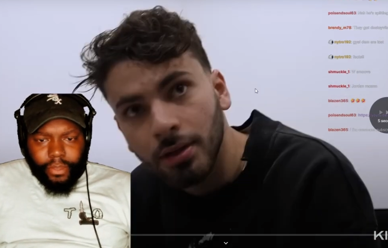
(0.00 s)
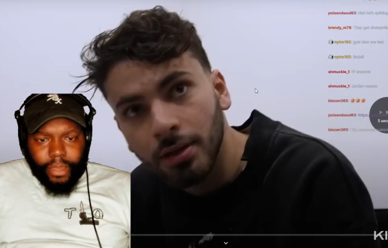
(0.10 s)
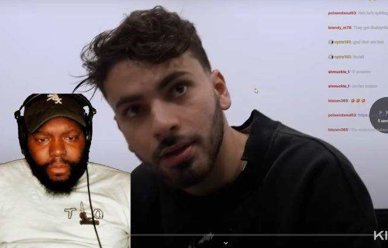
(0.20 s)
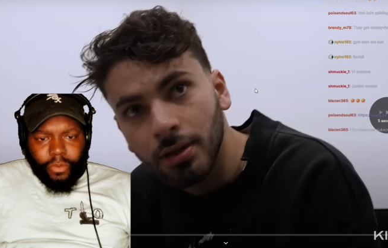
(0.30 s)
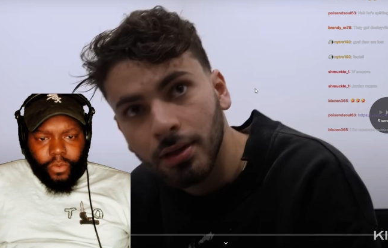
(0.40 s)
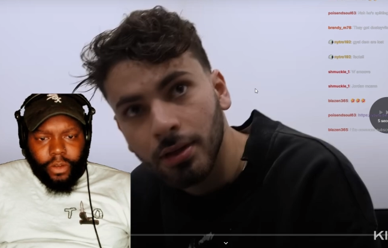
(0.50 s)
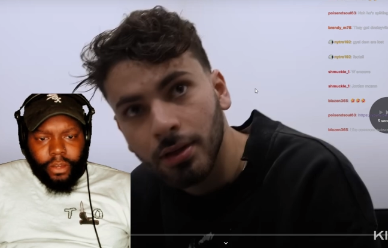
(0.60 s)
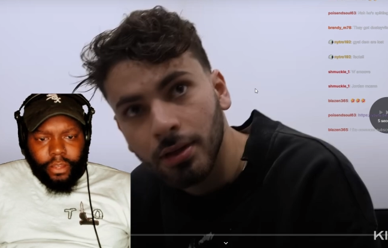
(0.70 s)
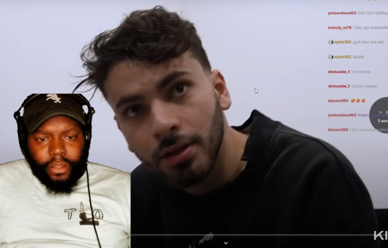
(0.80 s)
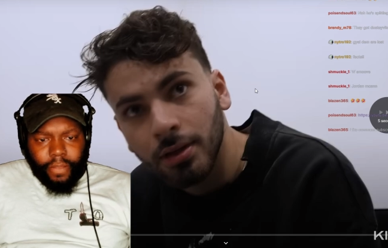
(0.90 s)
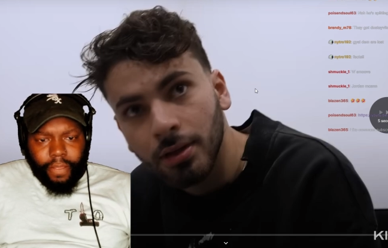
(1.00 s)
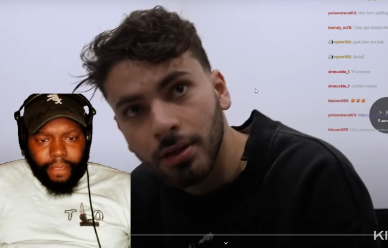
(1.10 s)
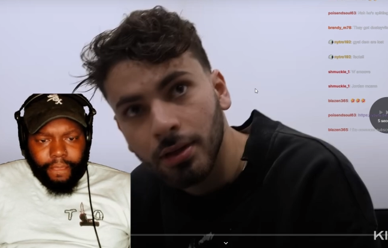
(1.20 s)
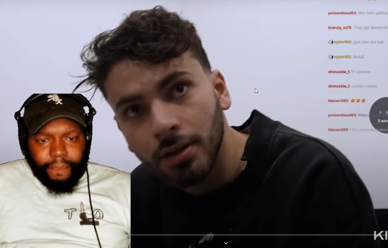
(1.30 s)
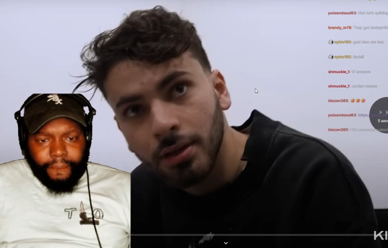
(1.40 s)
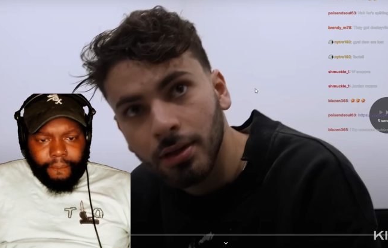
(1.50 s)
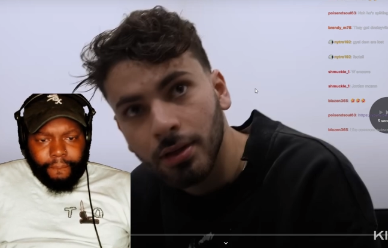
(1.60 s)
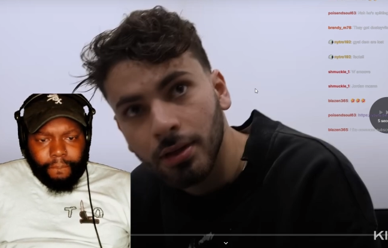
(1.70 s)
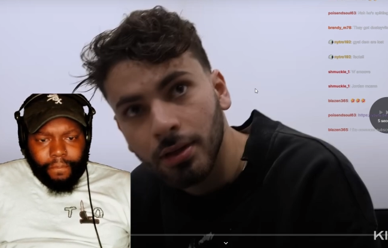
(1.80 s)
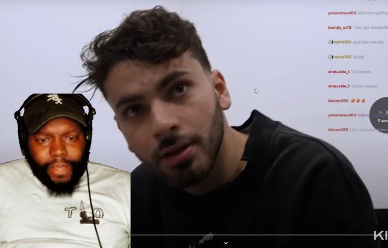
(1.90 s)
Speaker 1: They've been worn.
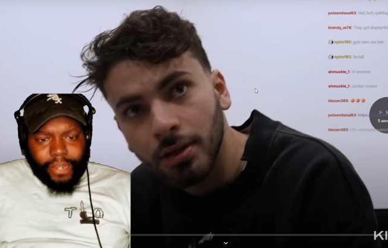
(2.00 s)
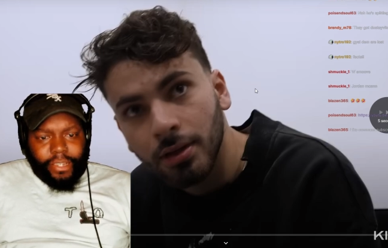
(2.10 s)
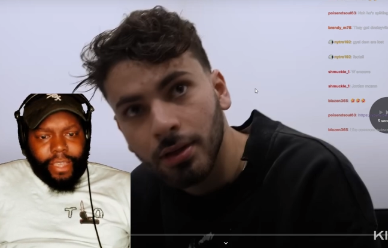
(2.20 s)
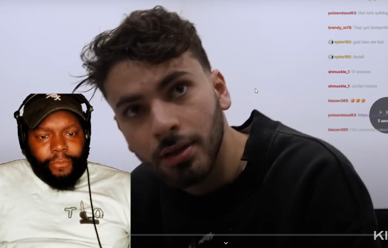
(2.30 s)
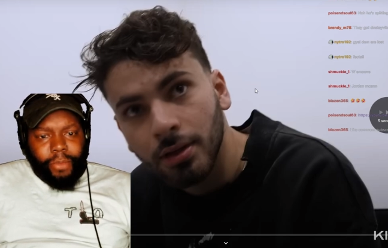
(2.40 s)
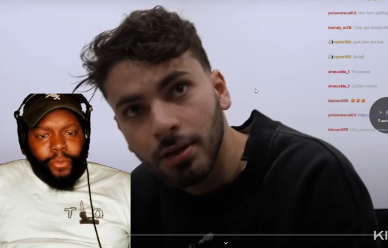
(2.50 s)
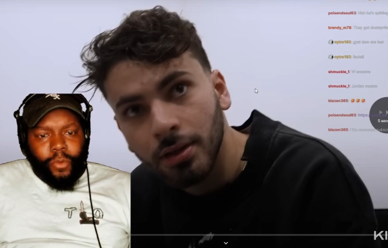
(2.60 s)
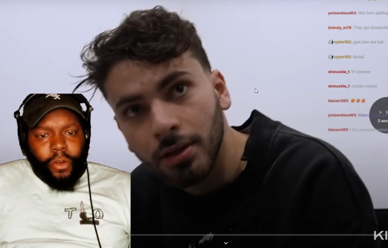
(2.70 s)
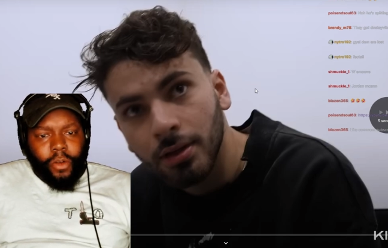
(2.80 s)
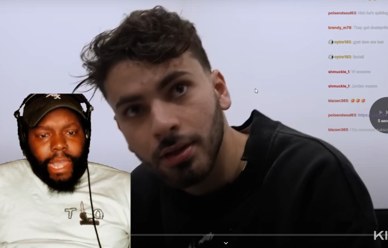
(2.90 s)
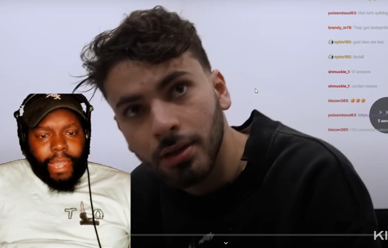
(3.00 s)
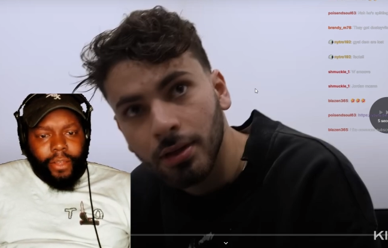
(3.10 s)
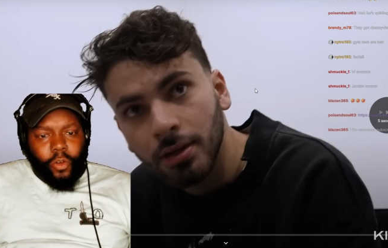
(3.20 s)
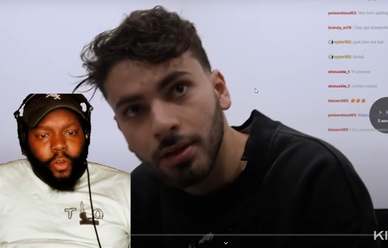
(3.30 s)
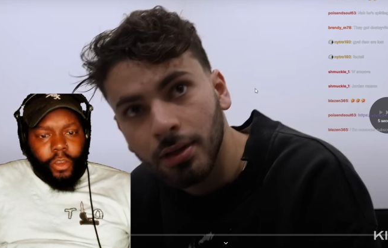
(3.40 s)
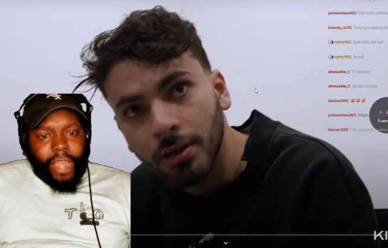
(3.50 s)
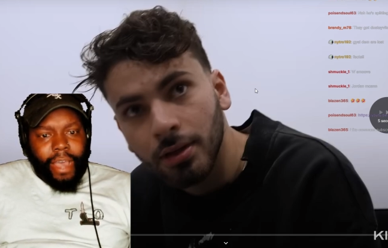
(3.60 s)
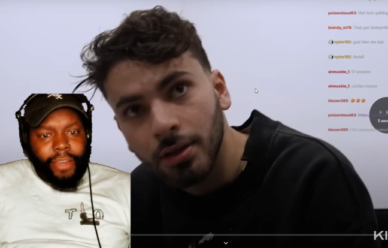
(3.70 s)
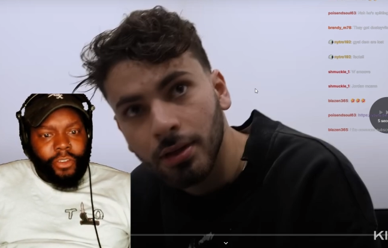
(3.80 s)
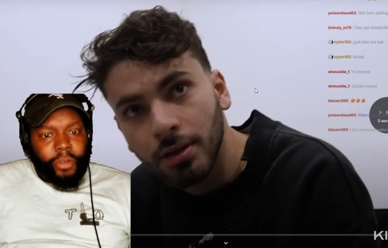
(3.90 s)
They just haven't been worn like on
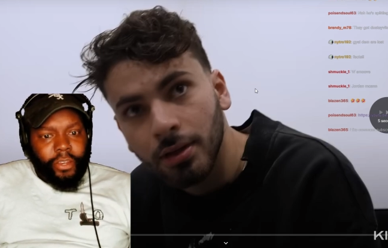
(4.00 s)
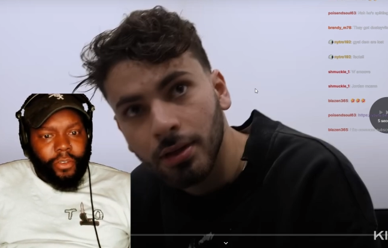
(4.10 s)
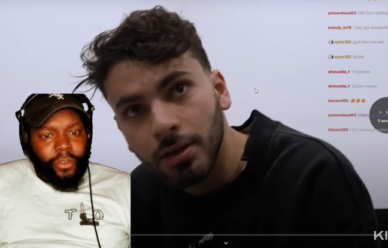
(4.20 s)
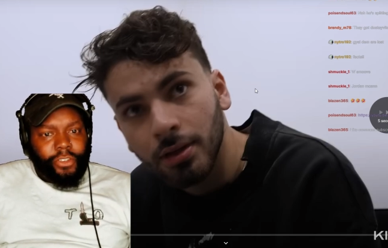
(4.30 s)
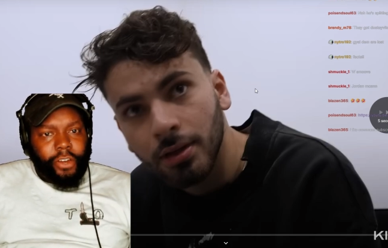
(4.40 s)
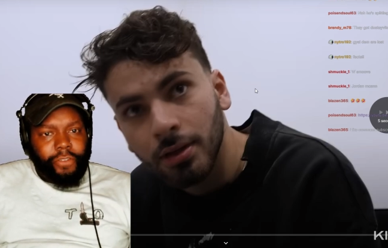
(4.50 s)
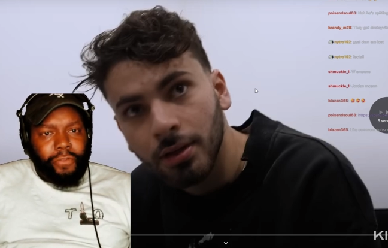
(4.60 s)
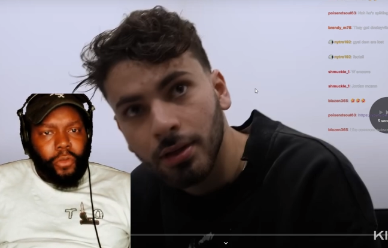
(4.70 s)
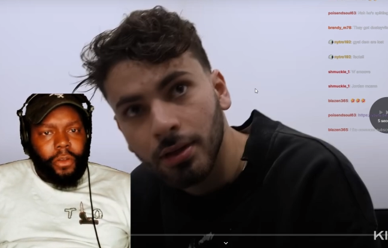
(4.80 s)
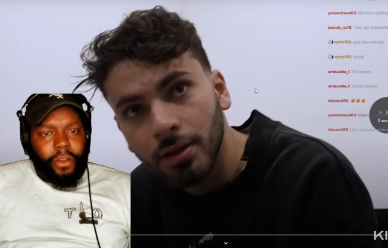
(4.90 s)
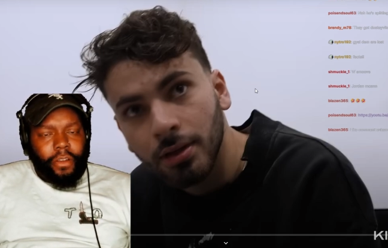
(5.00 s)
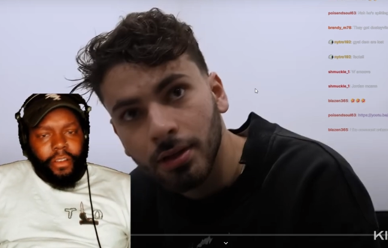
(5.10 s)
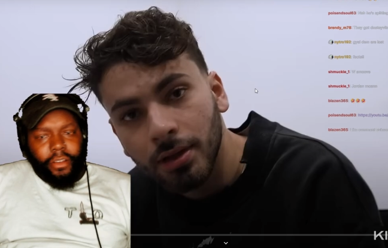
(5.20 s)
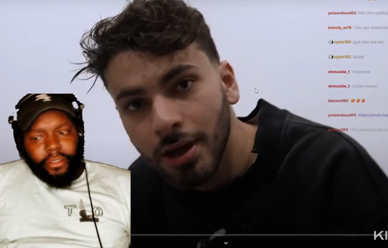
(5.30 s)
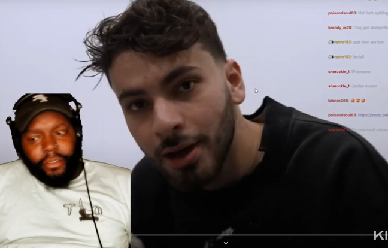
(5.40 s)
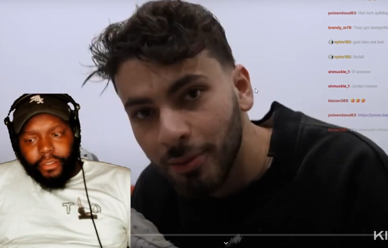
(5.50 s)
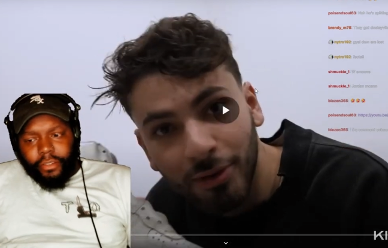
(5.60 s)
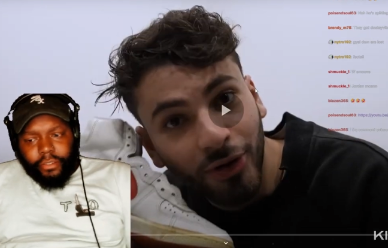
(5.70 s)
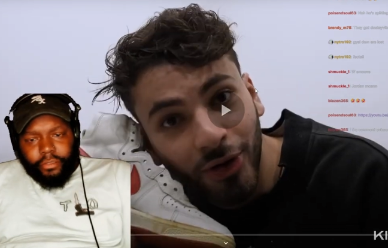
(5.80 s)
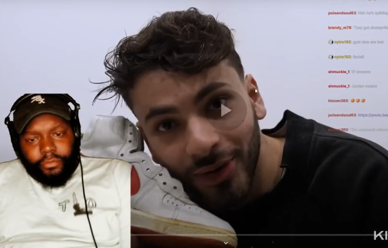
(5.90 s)
concrete, on dirt floor. Come on,
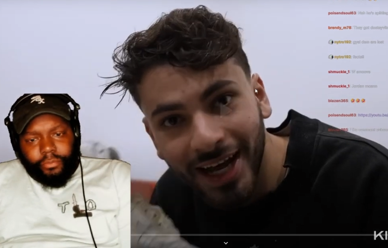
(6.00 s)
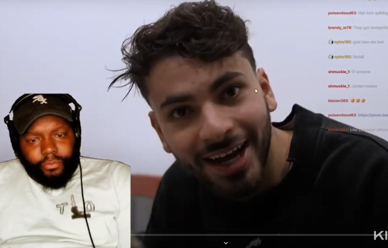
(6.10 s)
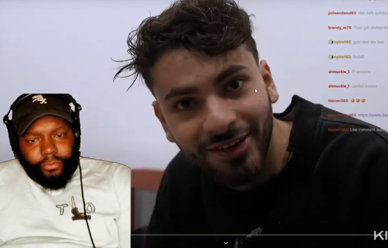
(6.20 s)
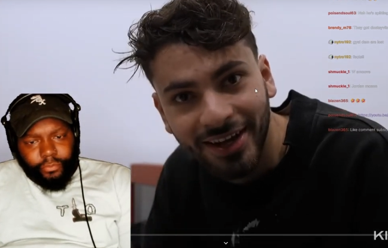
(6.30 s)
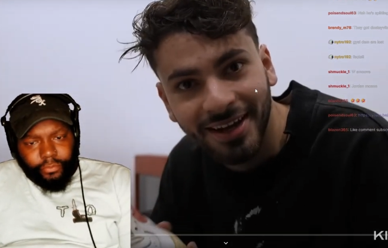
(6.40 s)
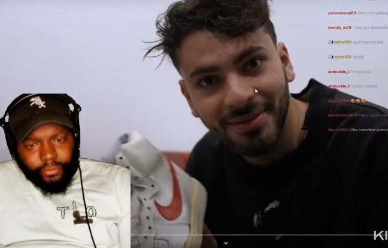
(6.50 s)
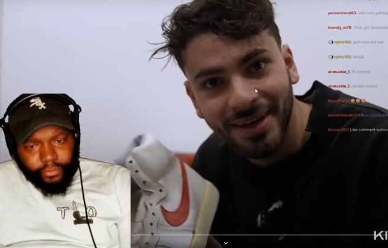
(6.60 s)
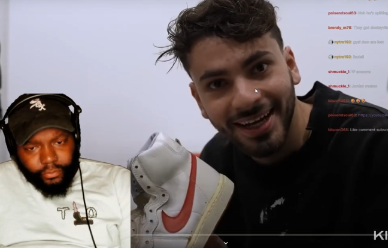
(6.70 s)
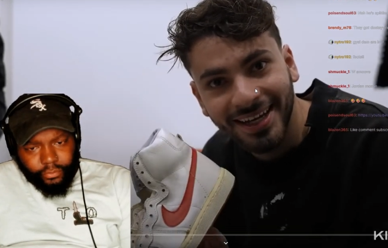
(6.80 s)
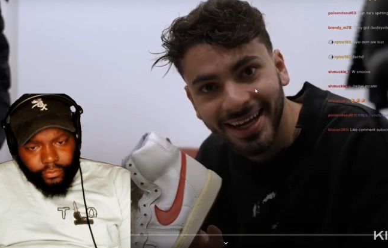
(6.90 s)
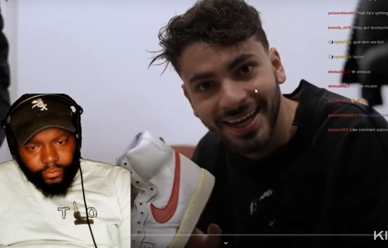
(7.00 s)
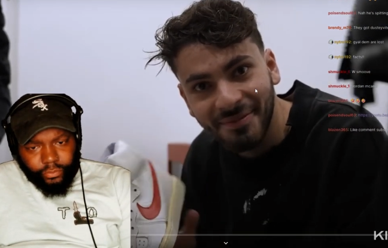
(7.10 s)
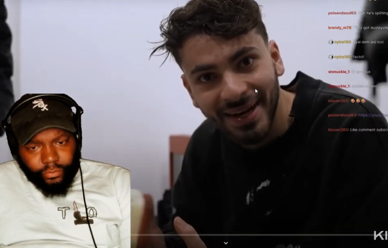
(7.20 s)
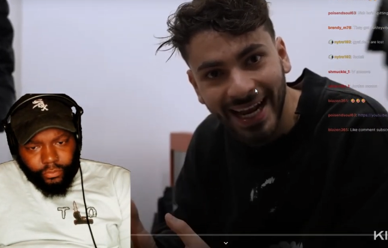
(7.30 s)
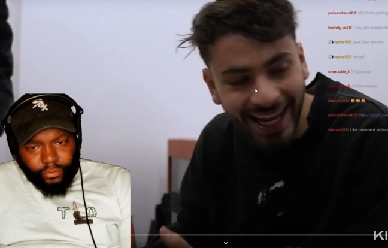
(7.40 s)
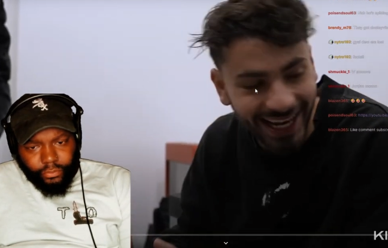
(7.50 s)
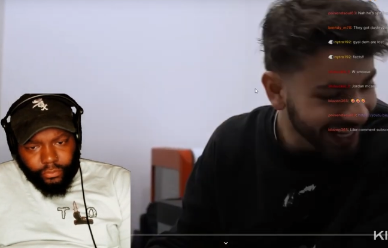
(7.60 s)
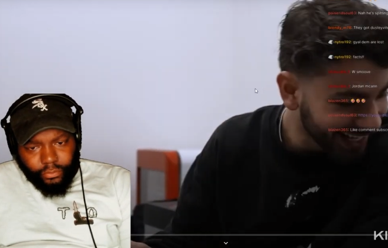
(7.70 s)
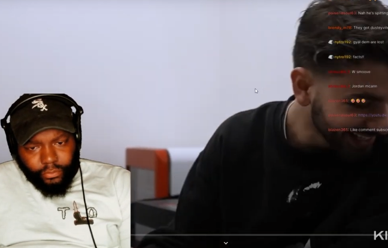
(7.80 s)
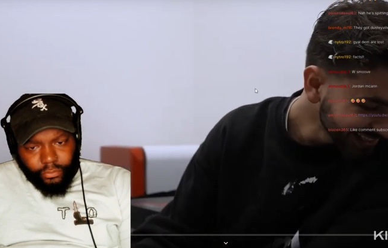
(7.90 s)
bro.
Speaker 2: We're out here. Yeah. We're Milan.
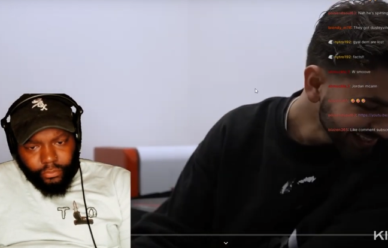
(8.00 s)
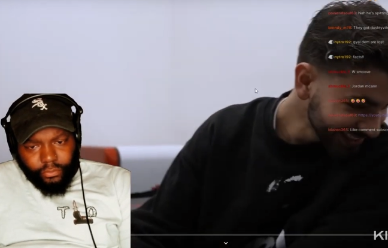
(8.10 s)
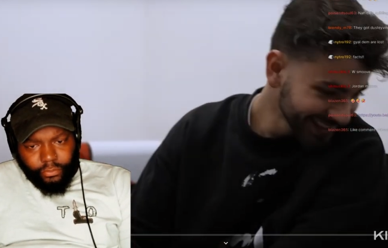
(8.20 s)
Are